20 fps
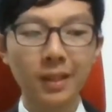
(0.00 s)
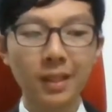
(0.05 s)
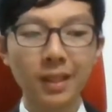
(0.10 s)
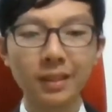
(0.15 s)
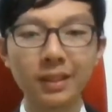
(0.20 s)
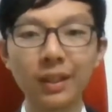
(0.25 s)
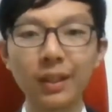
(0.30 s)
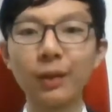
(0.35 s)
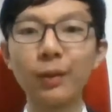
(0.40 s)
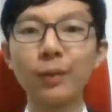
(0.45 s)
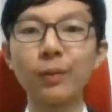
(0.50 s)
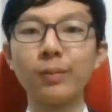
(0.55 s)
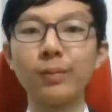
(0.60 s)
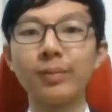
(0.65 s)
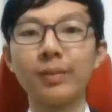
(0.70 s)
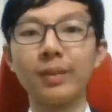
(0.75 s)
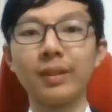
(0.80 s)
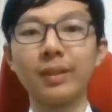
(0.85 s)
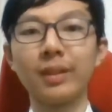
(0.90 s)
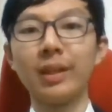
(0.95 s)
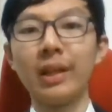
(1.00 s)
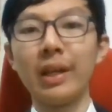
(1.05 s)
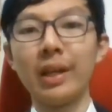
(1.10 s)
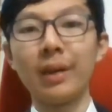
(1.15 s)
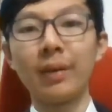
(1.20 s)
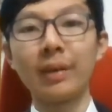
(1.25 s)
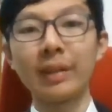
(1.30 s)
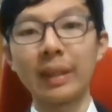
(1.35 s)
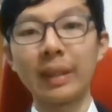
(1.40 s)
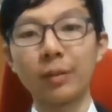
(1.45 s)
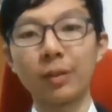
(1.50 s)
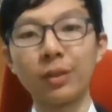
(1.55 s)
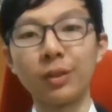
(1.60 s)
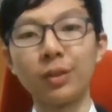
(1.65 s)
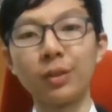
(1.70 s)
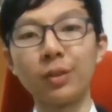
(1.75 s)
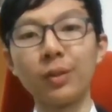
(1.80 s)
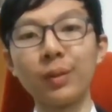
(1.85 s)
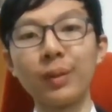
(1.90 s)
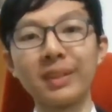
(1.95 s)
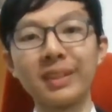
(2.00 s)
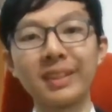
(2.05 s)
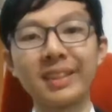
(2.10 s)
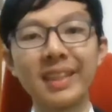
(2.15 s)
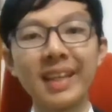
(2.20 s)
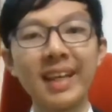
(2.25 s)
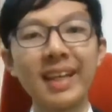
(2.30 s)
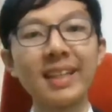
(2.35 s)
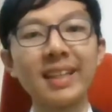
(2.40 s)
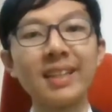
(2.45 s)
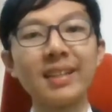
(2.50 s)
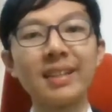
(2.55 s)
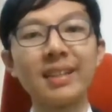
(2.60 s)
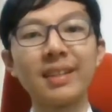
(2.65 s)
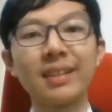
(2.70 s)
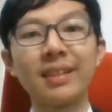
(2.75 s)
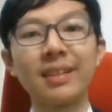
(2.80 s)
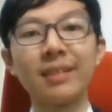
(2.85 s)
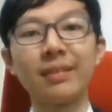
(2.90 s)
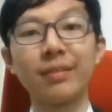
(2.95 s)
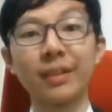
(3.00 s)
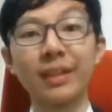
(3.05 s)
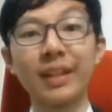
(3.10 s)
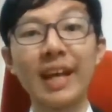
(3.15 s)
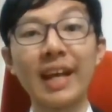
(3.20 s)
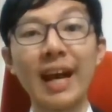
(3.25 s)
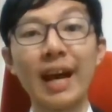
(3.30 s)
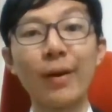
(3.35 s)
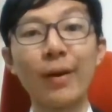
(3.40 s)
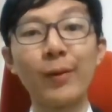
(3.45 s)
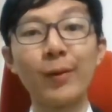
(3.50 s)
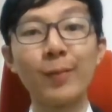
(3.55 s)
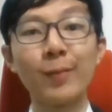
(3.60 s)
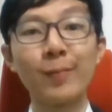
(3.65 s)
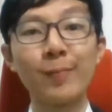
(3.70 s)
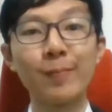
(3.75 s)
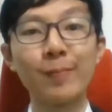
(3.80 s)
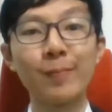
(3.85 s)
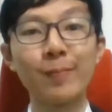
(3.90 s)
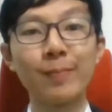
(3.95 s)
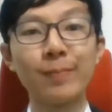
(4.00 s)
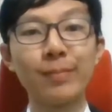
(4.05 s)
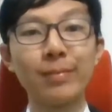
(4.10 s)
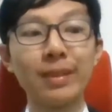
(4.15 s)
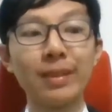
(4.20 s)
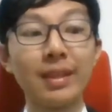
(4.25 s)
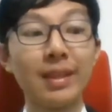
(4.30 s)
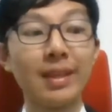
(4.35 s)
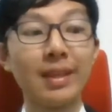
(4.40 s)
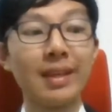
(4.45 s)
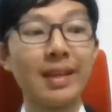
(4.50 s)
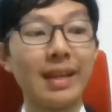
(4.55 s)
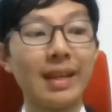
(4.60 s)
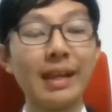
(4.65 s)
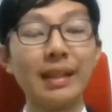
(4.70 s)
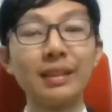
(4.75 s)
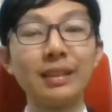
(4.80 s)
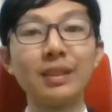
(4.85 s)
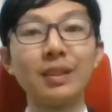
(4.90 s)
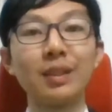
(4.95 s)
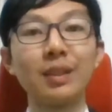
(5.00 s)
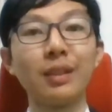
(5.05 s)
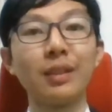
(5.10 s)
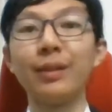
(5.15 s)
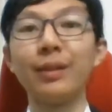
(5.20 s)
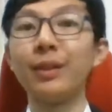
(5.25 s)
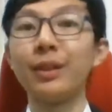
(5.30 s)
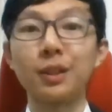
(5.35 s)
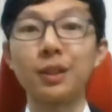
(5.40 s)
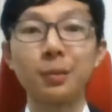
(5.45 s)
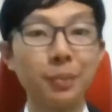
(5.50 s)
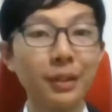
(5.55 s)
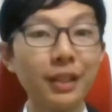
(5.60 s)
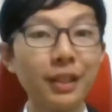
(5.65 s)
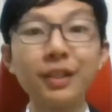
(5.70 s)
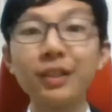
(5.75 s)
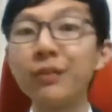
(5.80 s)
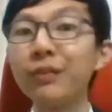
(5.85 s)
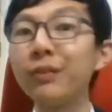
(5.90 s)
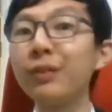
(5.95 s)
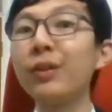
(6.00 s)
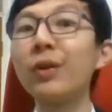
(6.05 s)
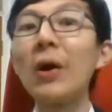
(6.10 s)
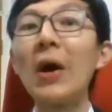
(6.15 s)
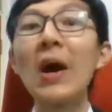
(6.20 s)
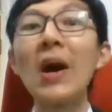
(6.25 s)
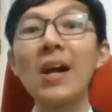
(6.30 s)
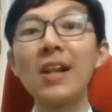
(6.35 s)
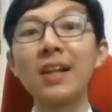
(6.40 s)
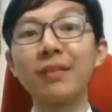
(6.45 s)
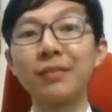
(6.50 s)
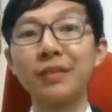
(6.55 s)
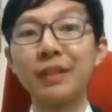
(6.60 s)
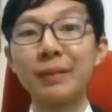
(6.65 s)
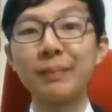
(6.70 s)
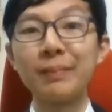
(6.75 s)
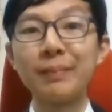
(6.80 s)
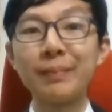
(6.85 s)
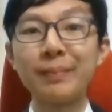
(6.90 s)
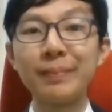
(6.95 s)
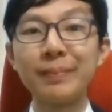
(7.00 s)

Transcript: So, what I'm going to do instead, for now, is speed review all of them.